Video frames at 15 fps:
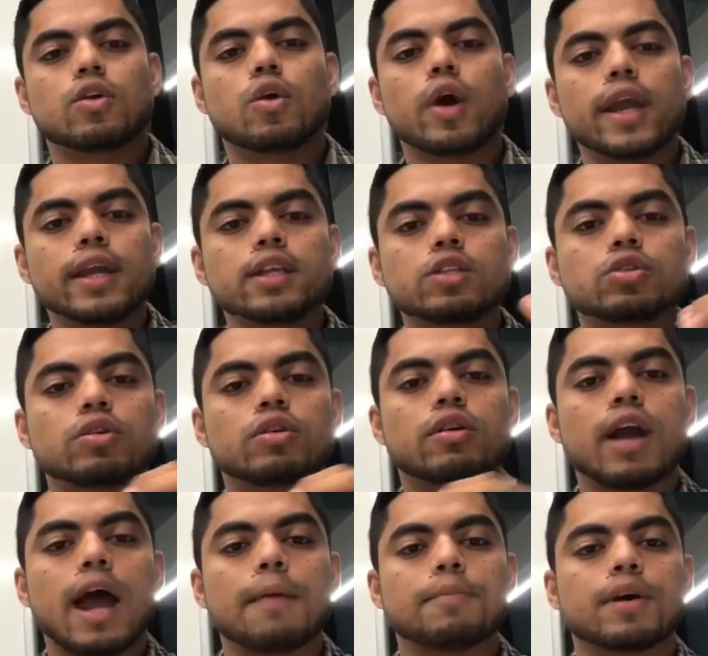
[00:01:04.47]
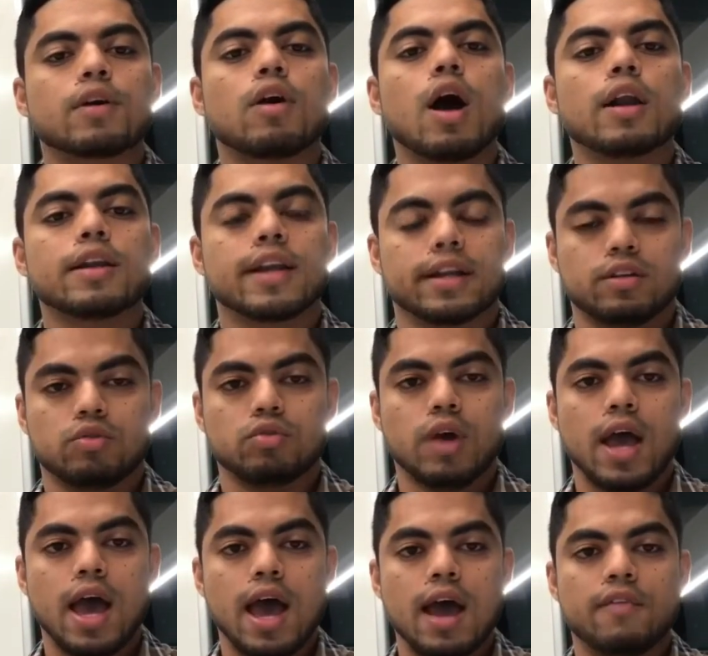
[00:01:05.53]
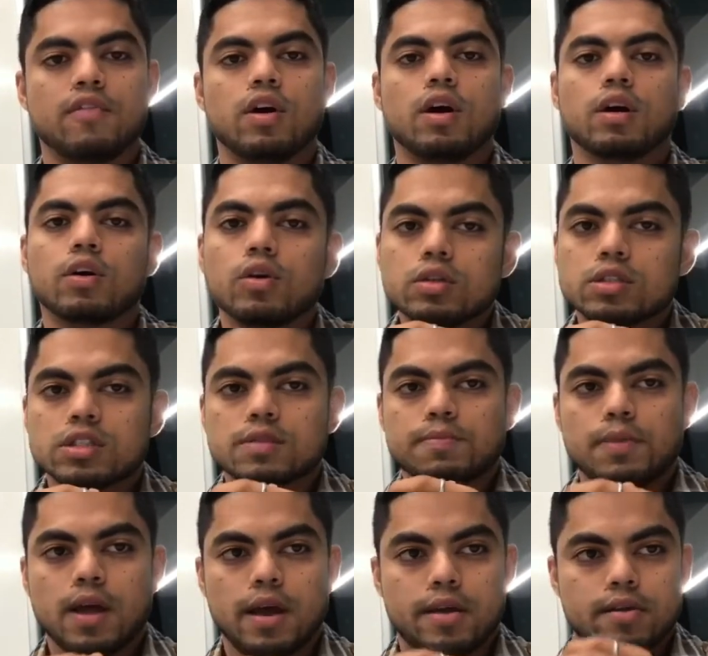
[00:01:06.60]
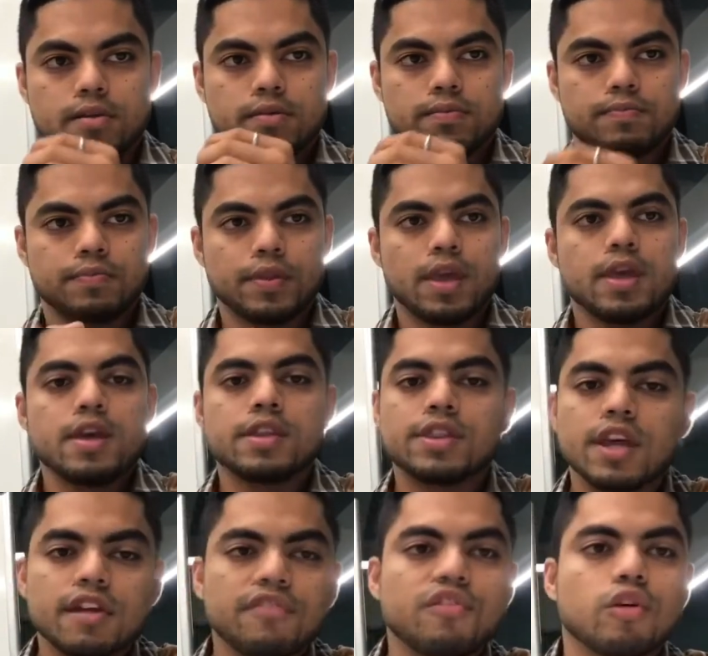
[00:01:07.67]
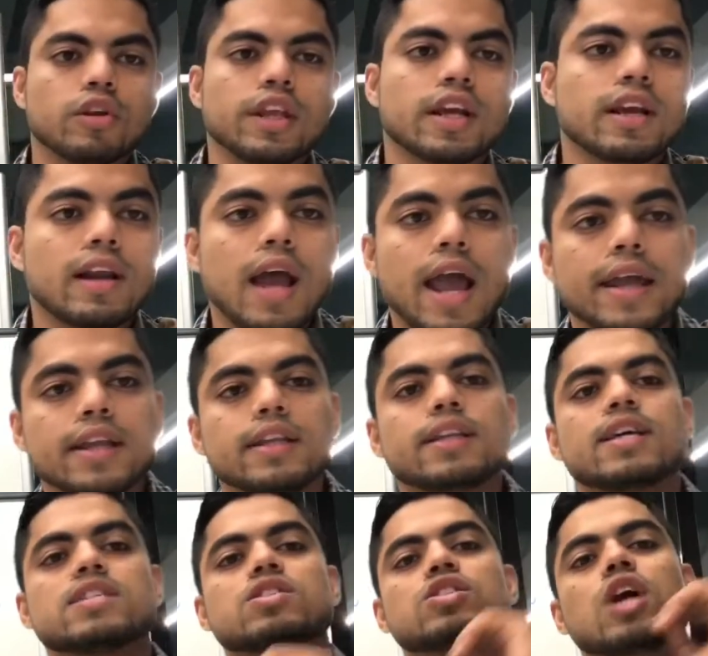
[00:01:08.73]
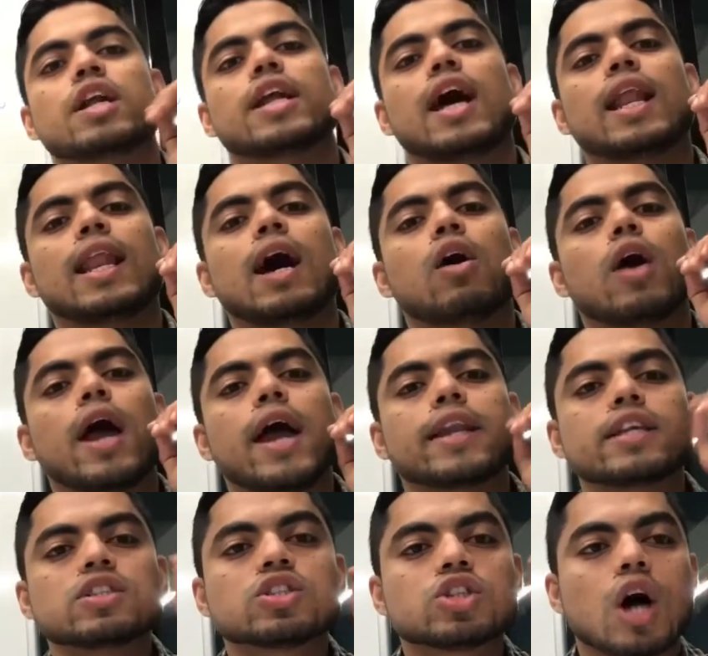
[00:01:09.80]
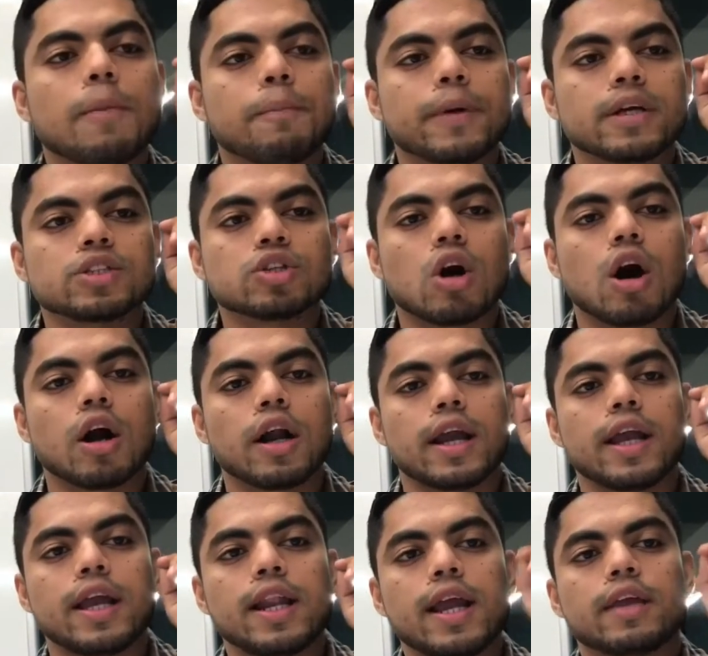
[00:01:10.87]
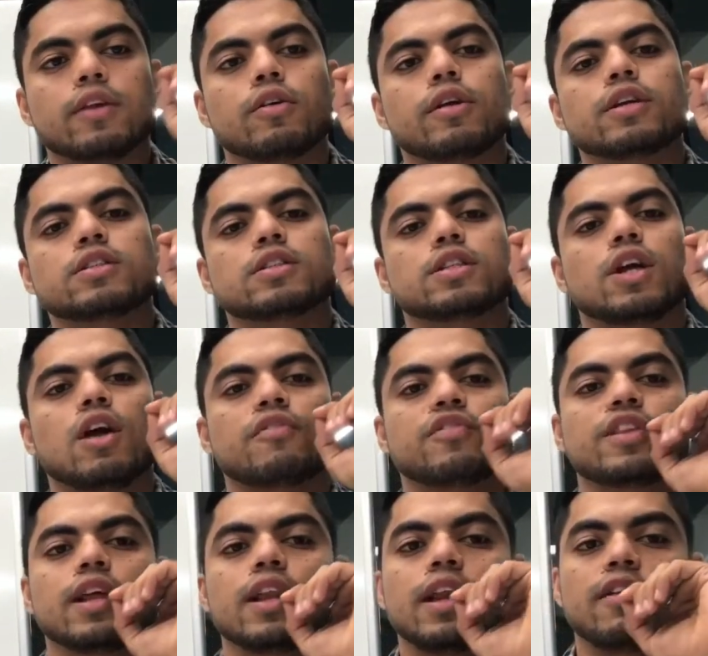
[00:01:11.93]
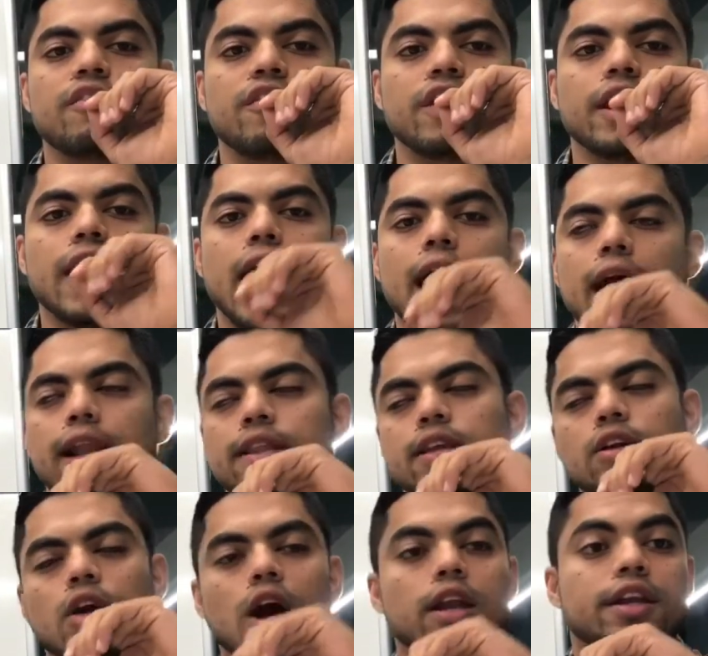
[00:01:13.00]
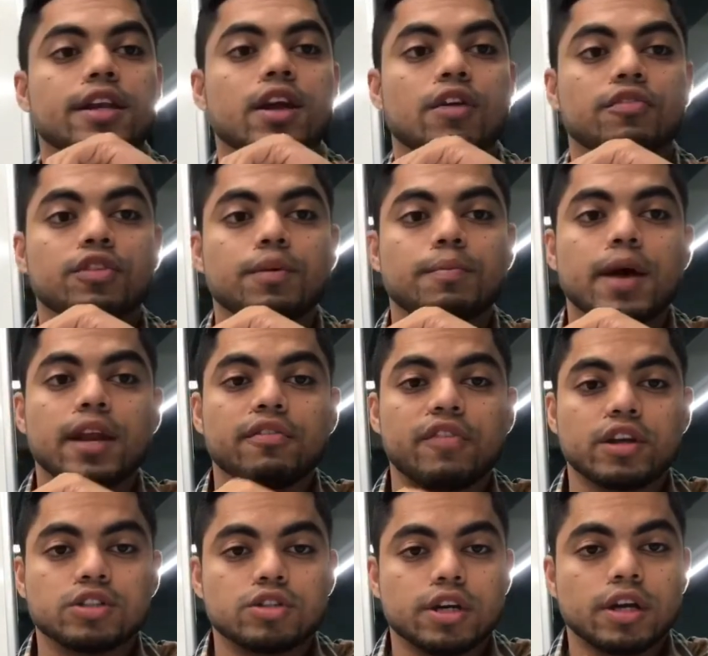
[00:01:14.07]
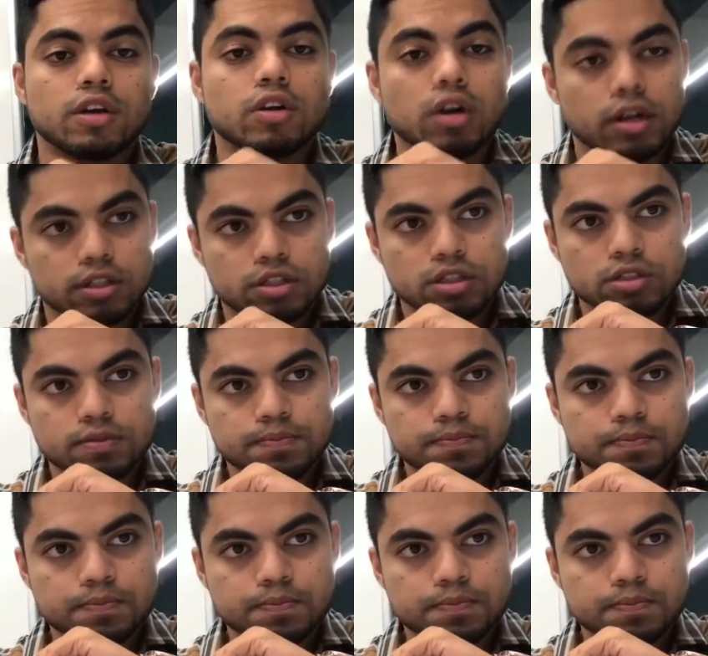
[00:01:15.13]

going to grab the contract to have a good supplier. Therefore, the client does not allow any stoppage or inaccuracy of delivery and the quality of the manufacturing goods.